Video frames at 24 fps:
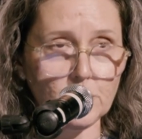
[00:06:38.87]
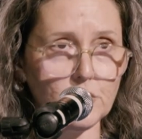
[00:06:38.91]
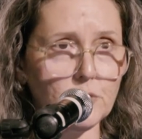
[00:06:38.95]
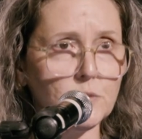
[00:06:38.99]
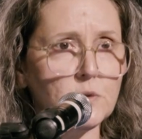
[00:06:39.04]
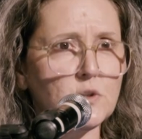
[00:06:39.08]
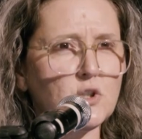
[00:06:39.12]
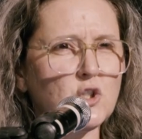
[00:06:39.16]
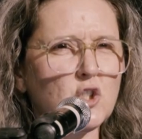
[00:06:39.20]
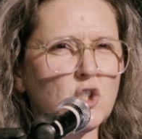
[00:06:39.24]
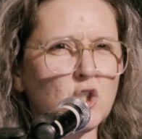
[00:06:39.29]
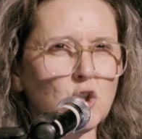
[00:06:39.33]
She
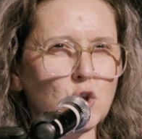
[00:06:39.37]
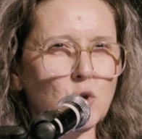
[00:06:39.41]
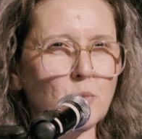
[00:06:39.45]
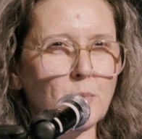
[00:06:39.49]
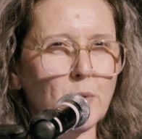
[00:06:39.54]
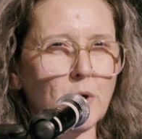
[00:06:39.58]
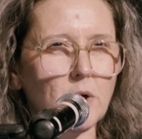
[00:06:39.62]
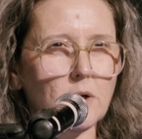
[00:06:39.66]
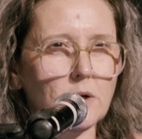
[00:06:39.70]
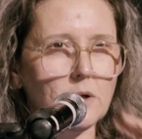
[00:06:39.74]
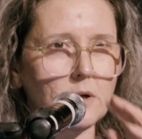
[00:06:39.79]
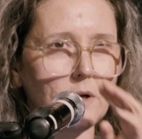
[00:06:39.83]
was
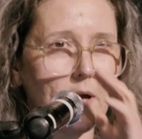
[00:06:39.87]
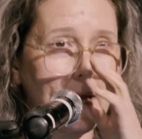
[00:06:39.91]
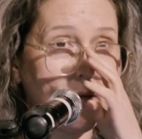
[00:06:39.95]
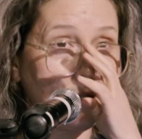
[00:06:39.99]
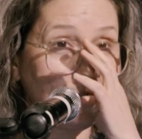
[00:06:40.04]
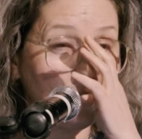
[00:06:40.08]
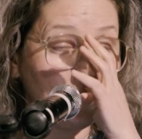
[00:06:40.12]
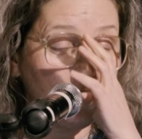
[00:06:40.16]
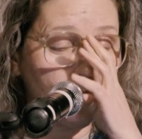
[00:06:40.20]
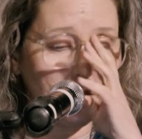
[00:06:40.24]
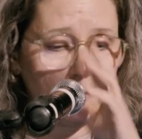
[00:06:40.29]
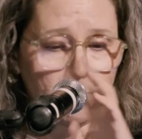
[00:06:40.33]
super
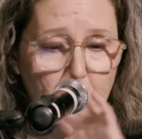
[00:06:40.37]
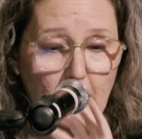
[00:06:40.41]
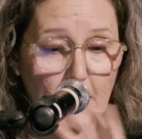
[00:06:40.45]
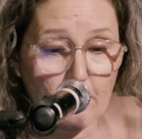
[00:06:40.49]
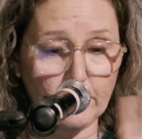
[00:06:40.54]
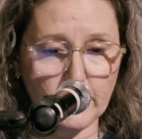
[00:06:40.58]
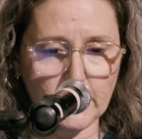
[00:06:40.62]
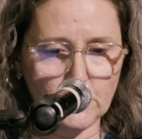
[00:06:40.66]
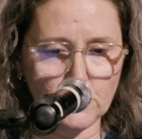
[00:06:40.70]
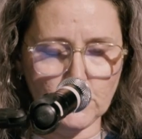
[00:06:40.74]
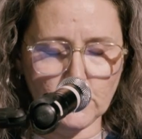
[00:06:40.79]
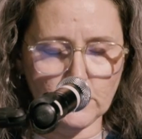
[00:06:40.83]

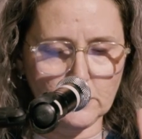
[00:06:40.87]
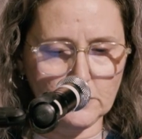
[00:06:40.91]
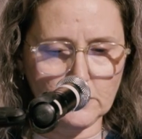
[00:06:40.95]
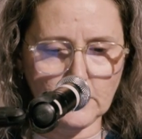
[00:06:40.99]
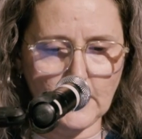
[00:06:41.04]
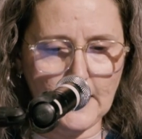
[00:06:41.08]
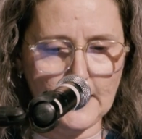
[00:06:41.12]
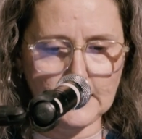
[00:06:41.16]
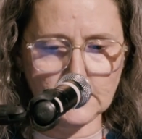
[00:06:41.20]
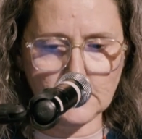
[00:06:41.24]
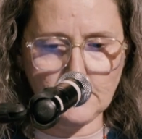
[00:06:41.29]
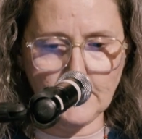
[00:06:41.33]
anti-marriage
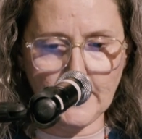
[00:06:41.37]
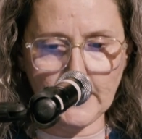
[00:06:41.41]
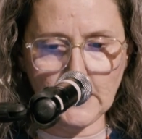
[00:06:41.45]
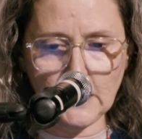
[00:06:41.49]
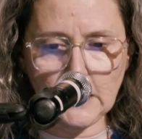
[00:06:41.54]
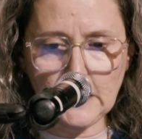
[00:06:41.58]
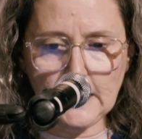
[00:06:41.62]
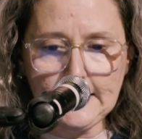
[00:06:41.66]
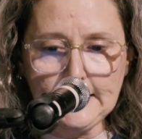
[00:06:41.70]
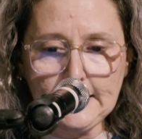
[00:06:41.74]
and anti-men.